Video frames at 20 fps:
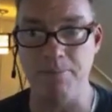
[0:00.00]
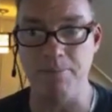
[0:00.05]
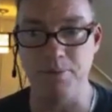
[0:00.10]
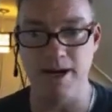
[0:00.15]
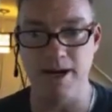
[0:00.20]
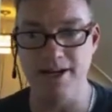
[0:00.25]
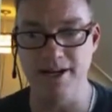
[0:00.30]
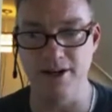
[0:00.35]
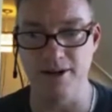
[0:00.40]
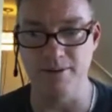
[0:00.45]
right
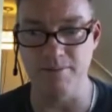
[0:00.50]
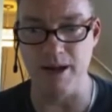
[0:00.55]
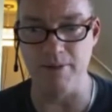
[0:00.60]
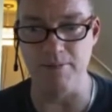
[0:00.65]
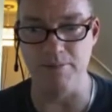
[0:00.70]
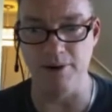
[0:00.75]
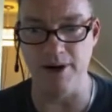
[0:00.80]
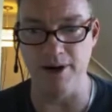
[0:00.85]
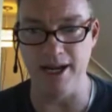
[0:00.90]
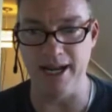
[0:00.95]
here in my
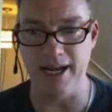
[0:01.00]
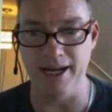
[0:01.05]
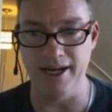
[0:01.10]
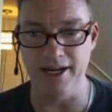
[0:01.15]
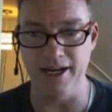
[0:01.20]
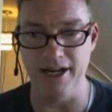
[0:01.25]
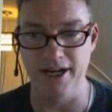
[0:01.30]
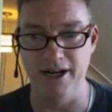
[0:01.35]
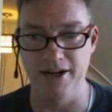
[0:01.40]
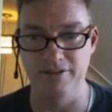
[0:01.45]
brain
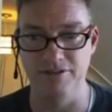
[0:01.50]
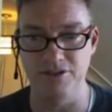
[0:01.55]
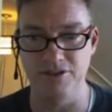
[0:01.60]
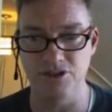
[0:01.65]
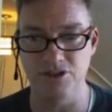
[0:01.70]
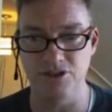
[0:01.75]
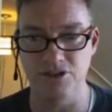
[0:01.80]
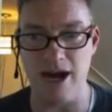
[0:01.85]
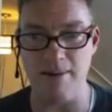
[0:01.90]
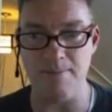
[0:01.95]
of
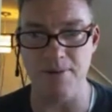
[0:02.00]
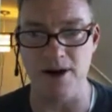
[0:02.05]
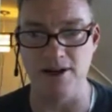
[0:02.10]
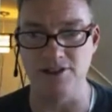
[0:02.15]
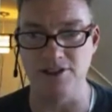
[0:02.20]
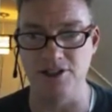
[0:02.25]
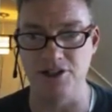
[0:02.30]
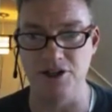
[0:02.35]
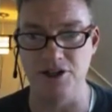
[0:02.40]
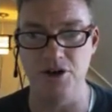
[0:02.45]

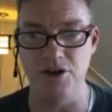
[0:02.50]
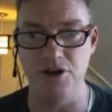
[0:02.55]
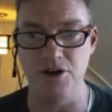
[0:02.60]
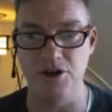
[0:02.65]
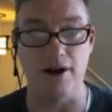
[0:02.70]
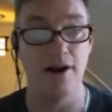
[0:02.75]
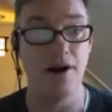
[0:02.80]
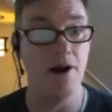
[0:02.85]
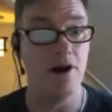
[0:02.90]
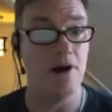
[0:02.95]
scrapyards in New York.